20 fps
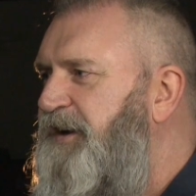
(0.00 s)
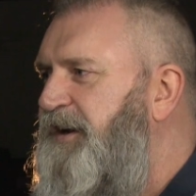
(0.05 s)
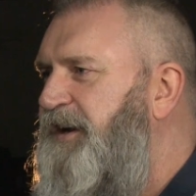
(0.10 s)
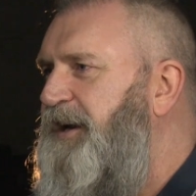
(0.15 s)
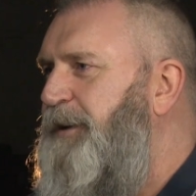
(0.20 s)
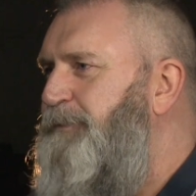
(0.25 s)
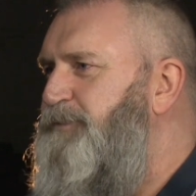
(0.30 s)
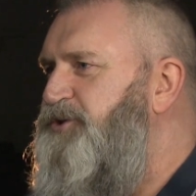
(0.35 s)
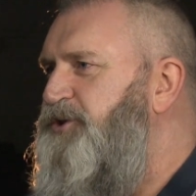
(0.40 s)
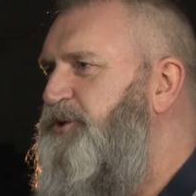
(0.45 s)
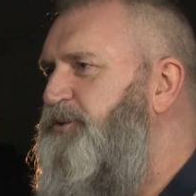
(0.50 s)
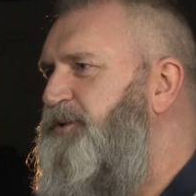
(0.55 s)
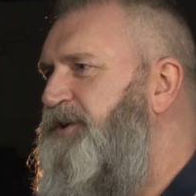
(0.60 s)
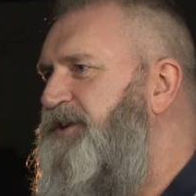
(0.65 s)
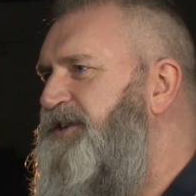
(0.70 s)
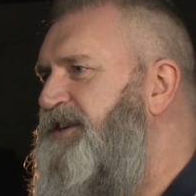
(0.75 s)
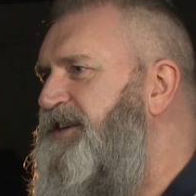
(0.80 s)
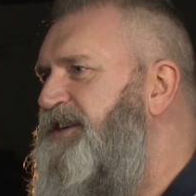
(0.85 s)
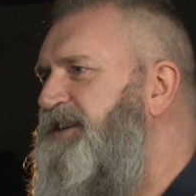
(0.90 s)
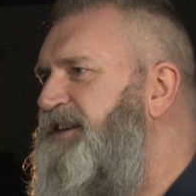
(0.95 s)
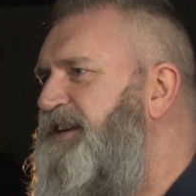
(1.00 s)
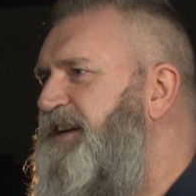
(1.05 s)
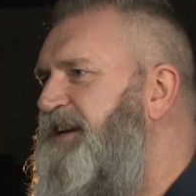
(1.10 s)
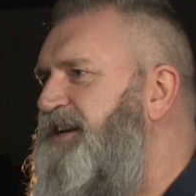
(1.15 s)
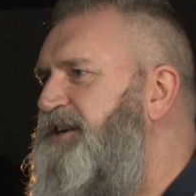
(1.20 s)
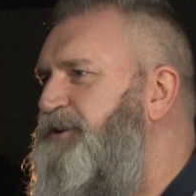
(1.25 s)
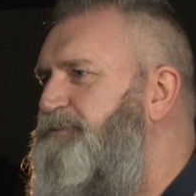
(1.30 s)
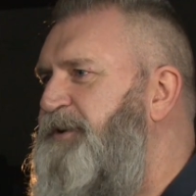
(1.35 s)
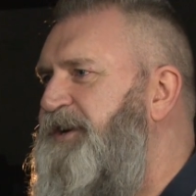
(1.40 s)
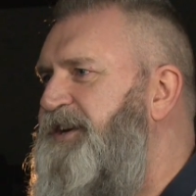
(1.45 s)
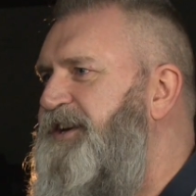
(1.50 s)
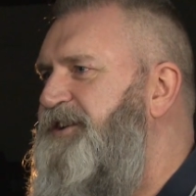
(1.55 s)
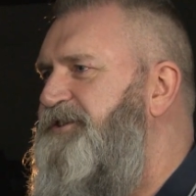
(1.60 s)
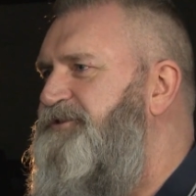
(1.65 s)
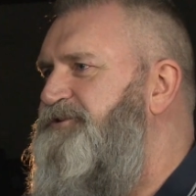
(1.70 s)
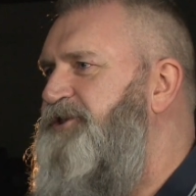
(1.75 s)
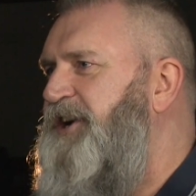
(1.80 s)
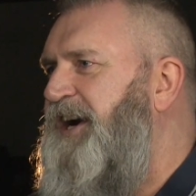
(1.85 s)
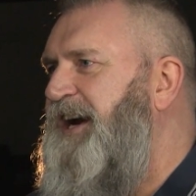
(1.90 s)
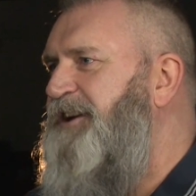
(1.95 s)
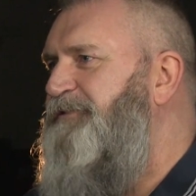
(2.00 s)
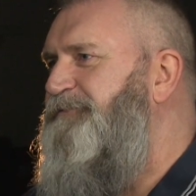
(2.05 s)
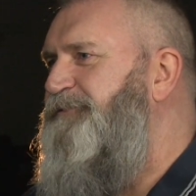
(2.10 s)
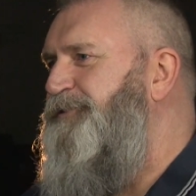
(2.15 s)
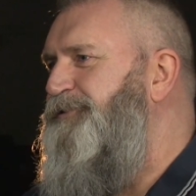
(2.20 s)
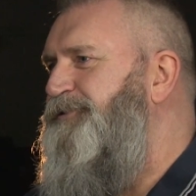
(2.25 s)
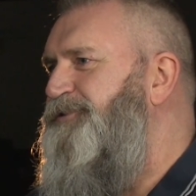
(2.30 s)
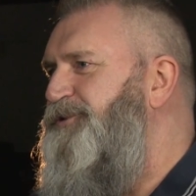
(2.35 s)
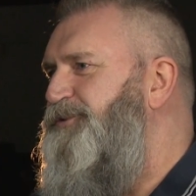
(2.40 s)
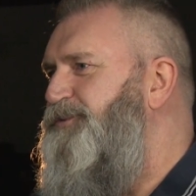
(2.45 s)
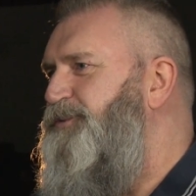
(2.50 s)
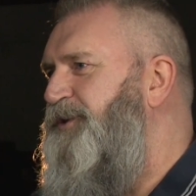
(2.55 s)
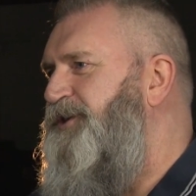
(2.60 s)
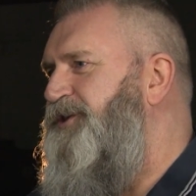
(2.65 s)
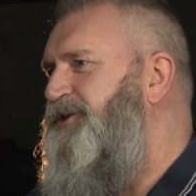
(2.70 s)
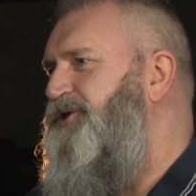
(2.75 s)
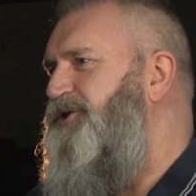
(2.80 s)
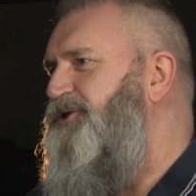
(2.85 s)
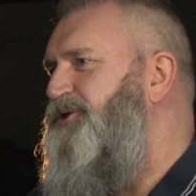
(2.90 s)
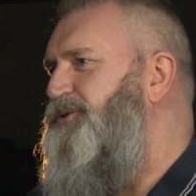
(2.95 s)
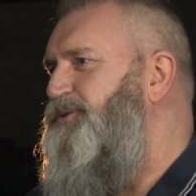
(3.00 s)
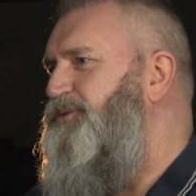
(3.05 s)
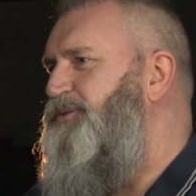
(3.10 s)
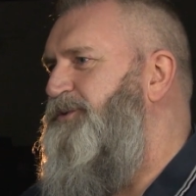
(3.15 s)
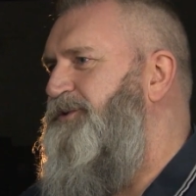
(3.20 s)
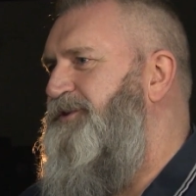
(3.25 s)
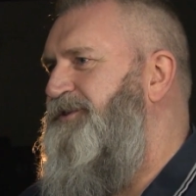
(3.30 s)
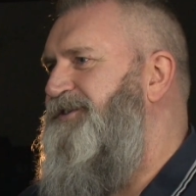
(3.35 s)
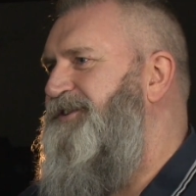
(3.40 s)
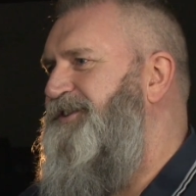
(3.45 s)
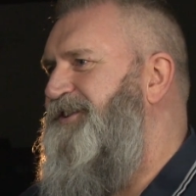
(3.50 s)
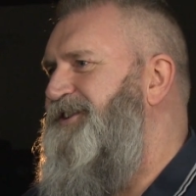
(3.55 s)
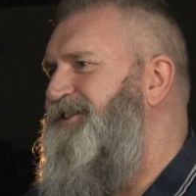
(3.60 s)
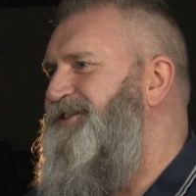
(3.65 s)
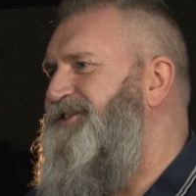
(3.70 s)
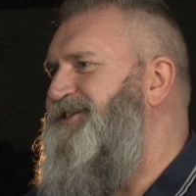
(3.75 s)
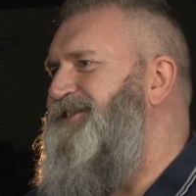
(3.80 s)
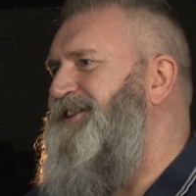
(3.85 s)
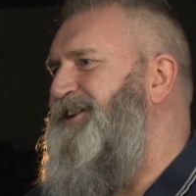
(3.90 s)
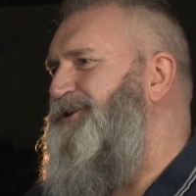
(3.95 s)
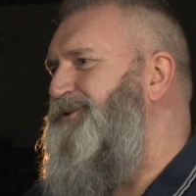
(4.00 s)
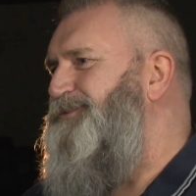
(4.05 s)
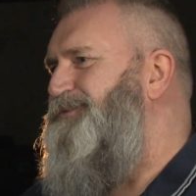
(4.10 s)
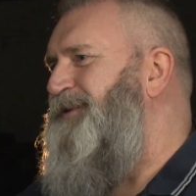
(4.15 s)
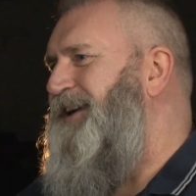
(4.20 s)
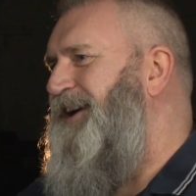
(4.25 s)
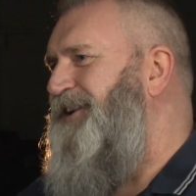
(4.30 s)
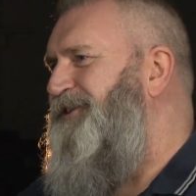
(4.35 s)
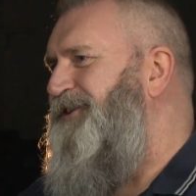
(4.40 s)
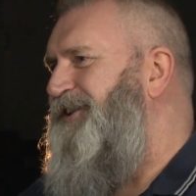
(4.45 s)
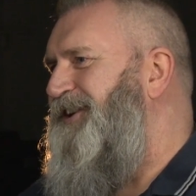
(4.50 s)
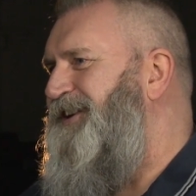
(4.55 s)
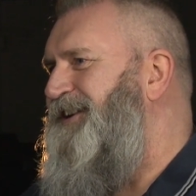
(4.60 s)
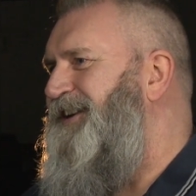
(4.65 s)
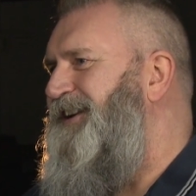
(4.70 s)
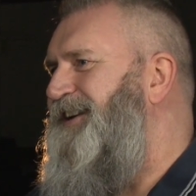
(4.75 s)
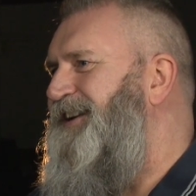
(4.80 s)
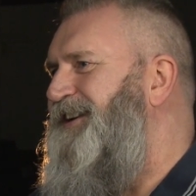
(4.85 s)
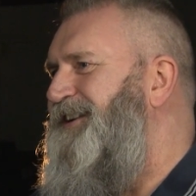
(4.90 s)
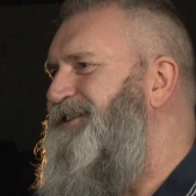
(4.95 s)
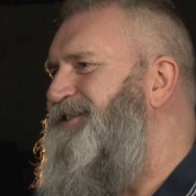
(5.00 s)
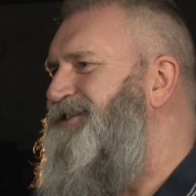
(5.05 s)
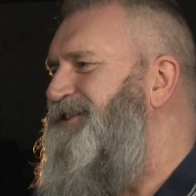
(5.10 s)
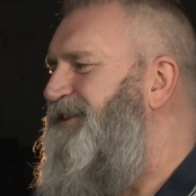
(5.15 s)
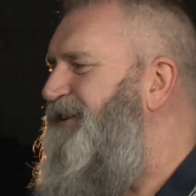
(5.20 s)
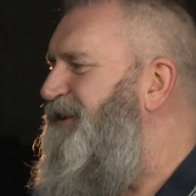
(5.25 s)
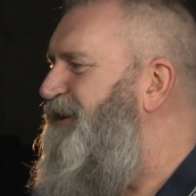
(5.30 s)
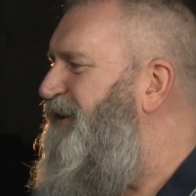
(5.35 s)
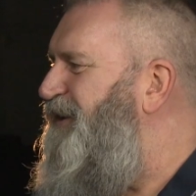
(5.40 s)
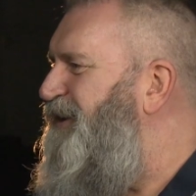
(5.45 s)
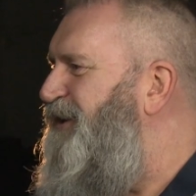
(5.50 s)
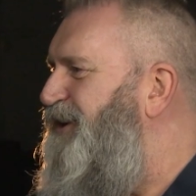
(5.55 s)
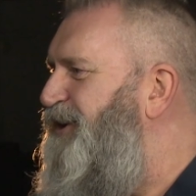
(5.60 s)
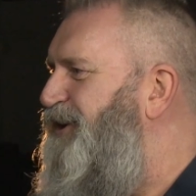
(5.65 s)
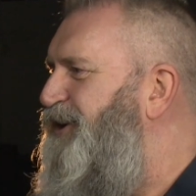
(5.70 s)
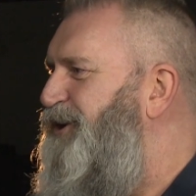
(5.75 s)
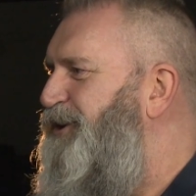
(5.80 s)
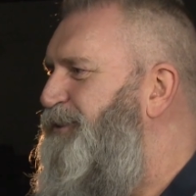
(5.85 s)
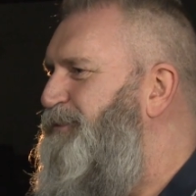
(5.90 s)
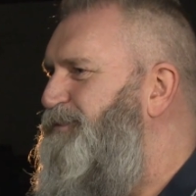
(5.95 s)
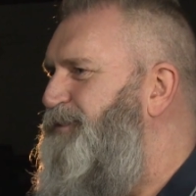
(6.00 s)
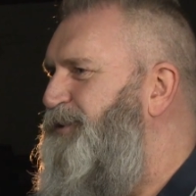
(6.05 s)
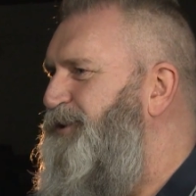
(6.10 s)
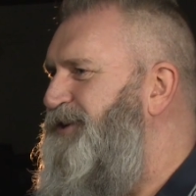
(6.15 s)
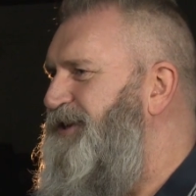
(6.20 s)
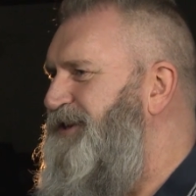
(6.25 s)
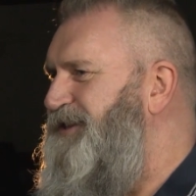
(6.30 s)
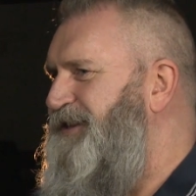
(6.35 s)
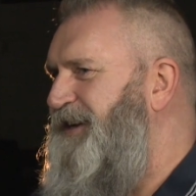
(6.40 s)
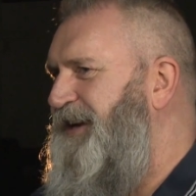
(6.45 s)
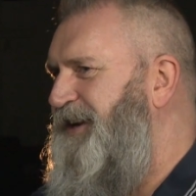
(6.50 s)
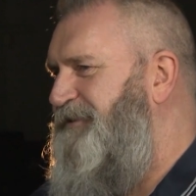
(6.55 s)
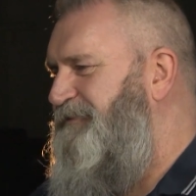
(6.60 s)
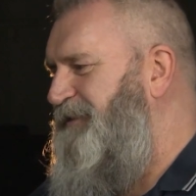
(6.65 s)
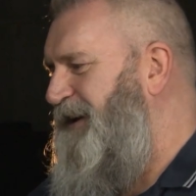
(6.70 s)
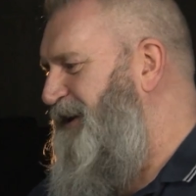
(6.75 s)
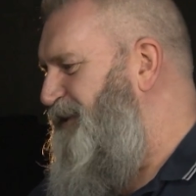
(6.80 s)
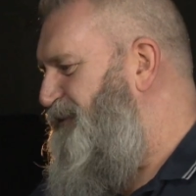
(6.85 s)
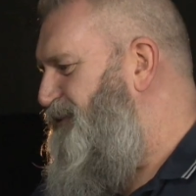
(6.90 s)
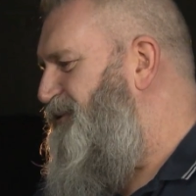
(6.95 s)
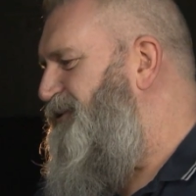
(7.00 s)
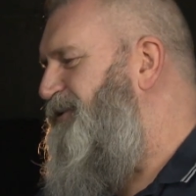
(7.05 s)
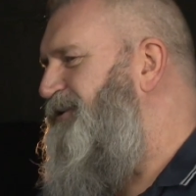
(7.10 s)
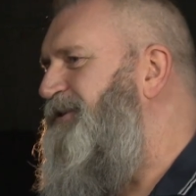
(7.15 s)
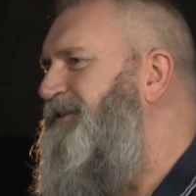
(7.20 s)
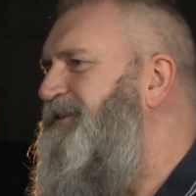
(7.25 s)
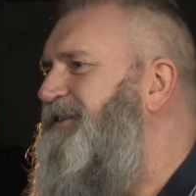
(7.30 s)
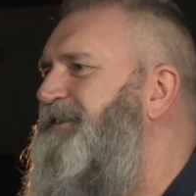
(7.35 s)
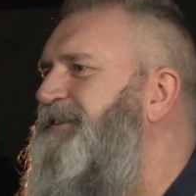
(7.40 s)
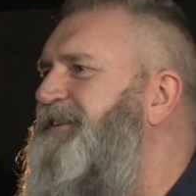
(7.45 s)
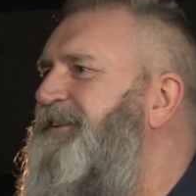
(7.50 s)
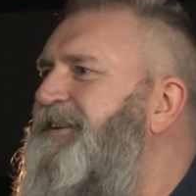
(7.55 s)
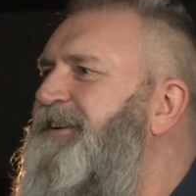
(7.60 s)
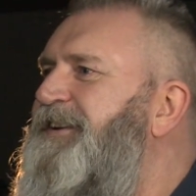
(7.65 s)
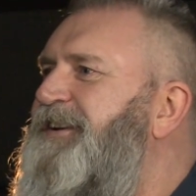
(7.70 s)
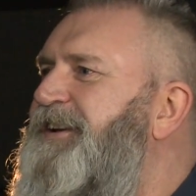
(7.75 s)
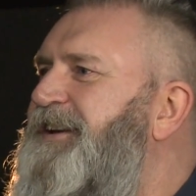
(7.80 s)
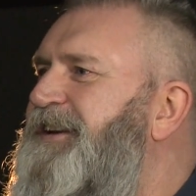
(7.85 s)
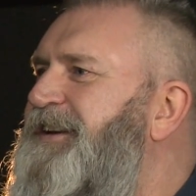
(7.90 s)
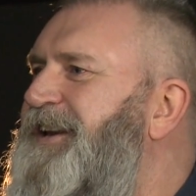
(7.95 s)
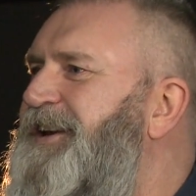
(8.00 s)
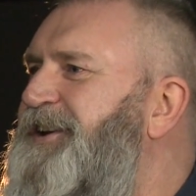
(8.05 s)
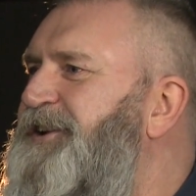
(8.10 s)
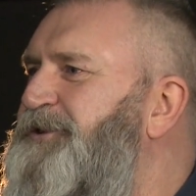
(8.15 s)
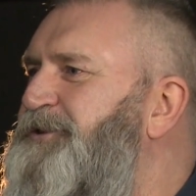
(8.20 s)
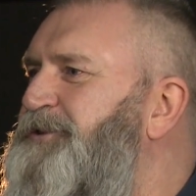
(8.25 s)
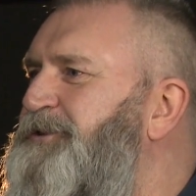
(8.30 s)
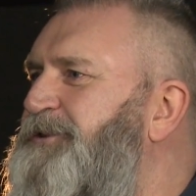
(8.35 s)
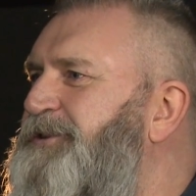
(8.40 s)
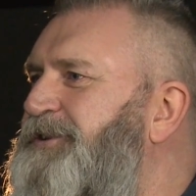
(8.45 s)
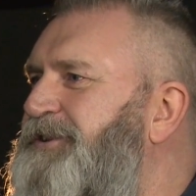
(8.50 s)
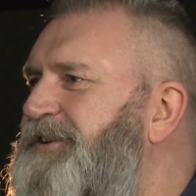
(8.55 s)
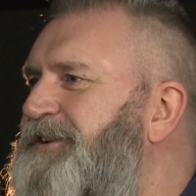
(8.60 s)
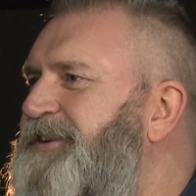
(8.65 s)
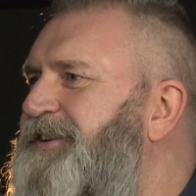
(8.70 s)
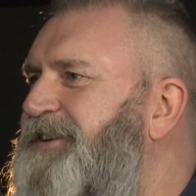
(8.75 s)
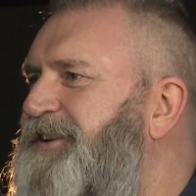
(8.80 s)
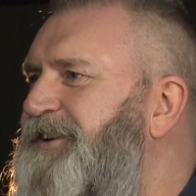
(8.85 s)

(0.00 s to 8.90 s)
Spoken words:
And I'm sure it didn't need to be trial run with you still up there on the cage, but they said, right, oh, let it go.